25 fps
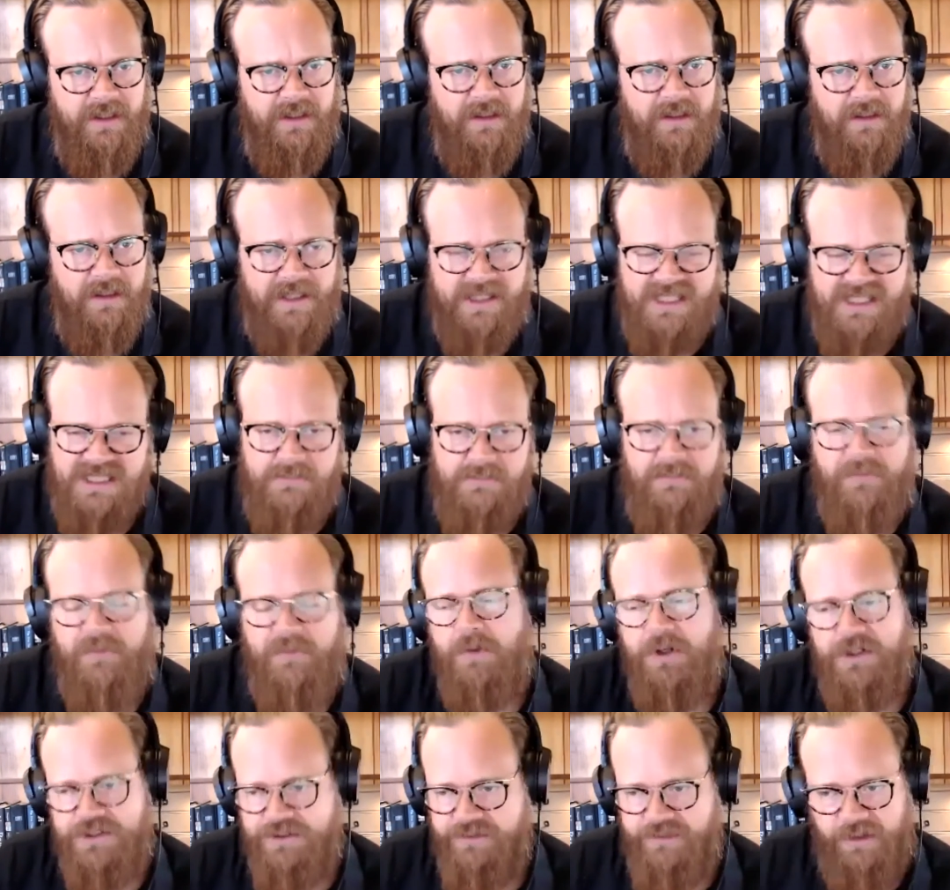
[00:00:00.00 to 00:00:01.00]
like some of them
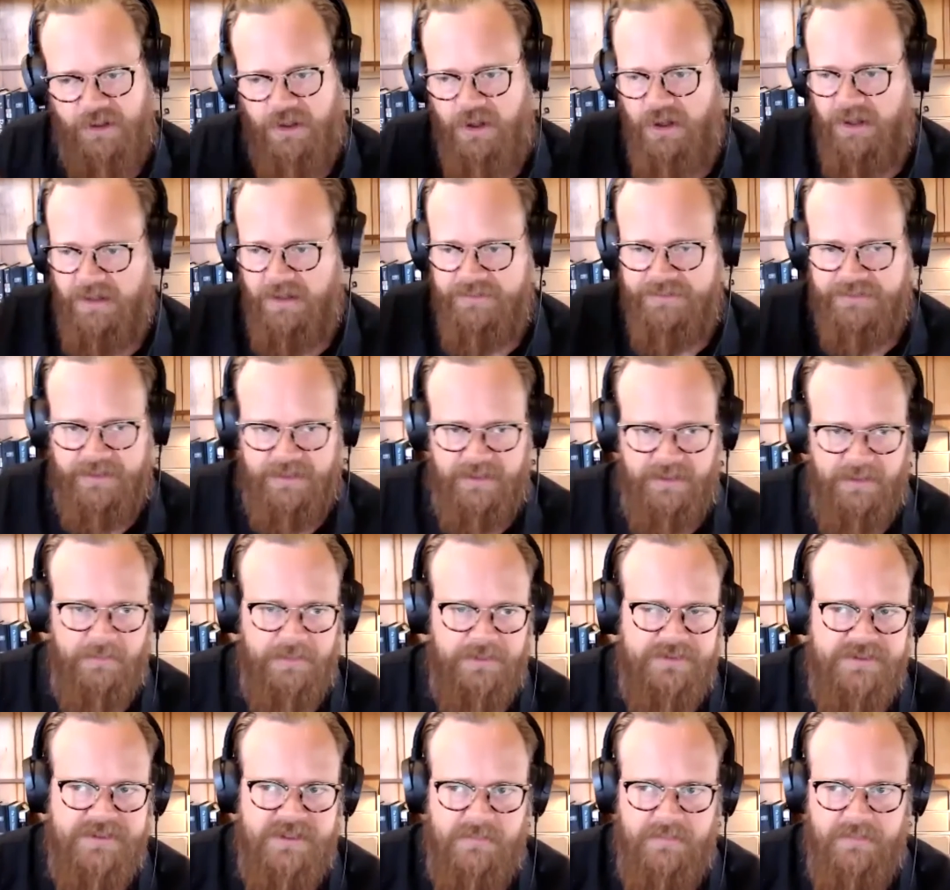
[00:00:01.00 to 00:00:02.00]
are just lost,
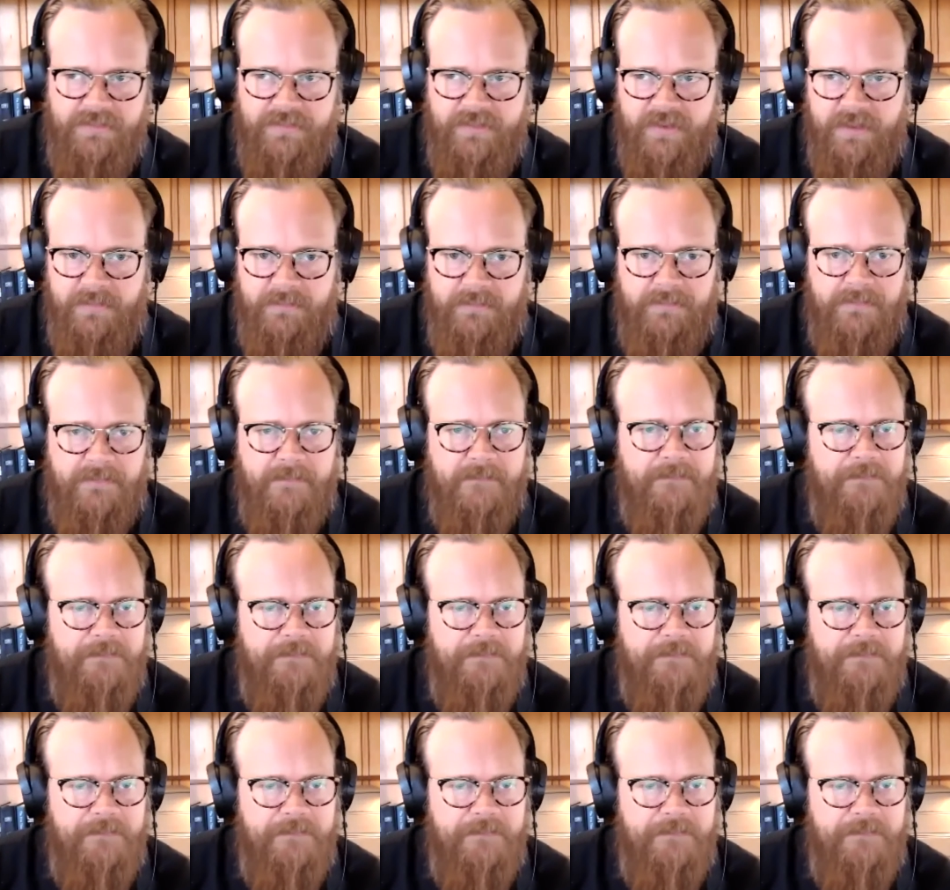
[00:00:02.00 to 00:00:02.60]
but some of them,